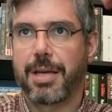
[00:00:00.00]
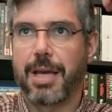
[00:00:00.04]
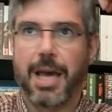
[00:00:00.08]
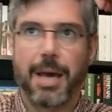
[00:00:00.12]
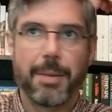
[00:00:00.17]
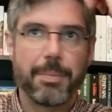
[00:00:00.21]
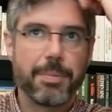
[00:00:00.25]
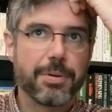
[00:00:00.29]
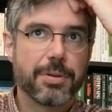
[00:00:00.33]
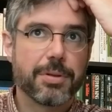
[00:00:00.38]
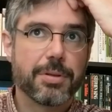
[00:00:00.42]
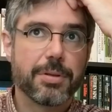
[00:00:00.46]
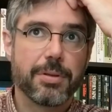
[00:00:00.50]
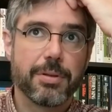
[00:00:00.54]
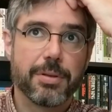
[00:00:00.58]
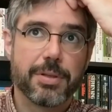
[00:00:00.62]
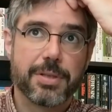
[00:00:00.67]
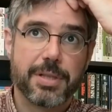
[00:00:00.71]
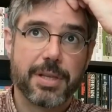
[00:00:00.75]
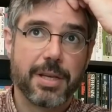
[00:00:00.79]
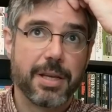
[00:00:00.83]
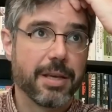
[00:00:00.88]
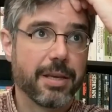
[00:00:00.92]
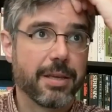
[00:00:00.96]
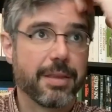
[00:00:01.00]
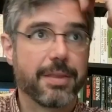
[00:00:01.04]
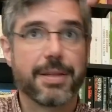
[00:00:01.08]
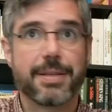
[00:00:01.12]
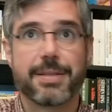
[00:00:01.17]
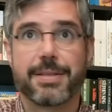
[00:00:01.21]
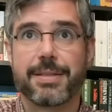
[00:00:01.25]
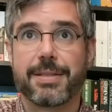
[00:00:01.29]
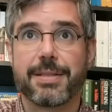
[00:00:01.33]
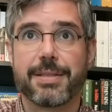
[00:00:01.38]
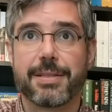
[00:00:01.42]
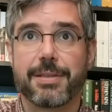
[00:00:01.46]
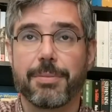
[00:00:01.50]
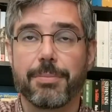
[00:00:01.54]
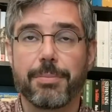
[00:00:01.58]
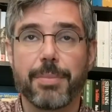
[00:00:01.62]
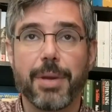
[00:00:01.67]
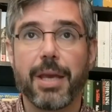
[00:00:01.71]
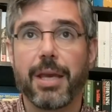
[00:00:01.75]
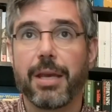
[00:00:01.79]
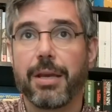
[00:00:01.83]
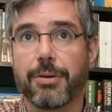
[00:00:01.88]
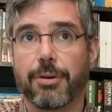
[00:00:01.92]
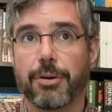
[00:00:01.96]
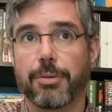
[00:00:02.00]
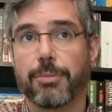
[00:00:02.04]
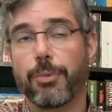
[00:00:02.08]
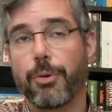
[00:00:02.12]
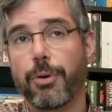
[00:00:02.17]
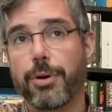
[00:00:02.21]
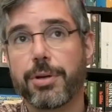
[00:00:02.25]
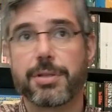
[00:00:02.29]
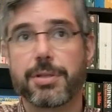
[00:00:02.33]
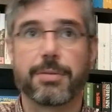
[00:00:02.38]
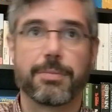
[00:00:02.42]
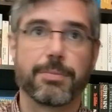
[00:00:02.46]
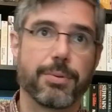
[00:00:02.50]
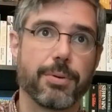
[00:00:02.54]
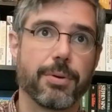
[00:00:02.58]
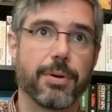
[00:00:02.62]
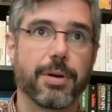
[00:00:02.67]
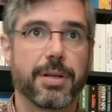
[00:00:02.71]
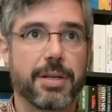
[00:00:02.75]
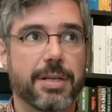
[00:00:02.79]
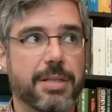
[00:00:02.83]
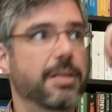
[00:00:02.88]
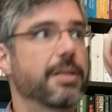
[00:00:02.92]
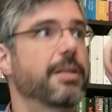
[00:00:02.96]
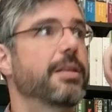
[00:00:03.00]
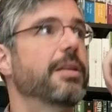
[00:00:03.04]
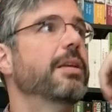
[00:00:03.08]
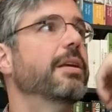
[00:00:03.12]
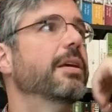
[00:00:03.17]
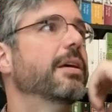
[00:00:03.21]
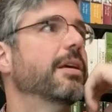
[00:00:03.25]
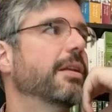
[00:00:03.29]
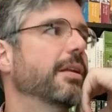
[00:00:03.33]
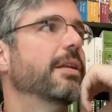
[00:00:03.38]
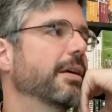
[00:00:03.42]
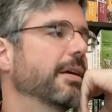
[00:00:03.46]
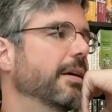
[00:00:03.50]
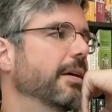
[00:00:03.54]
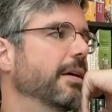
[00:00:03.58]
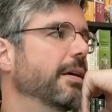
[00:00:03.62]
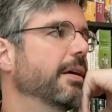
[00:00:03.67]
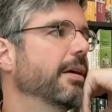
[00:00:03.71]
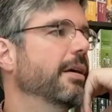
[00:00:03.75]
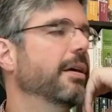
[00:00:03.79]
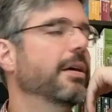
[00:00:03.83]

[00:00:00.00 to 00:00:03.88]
capital, saying this is the main or most important city in a